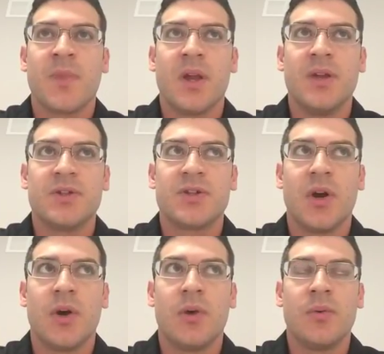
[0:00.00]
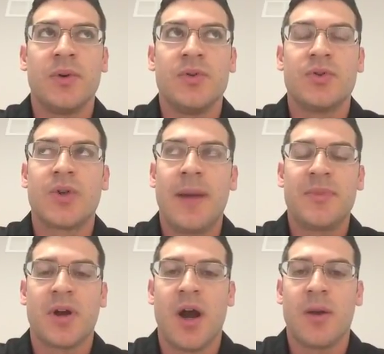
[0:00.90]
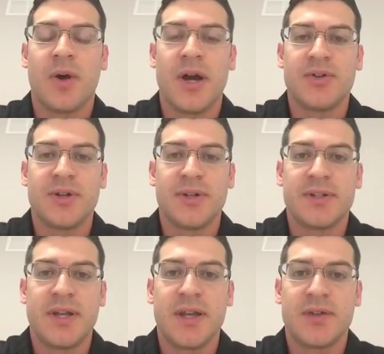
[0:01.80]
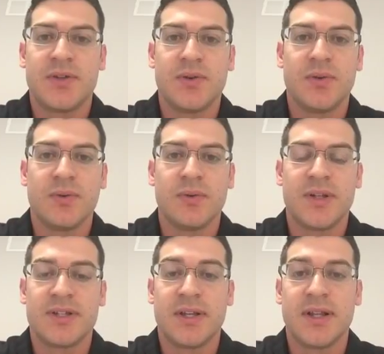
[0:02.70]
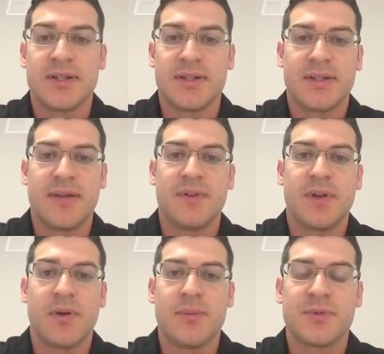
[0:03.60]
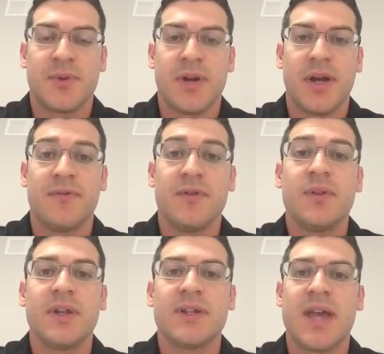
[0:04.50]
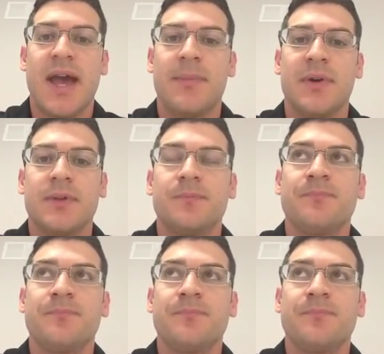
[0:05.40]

And so when you drop your carbohydrate intake to, let's say, less than 70 grams per day, a few things happen.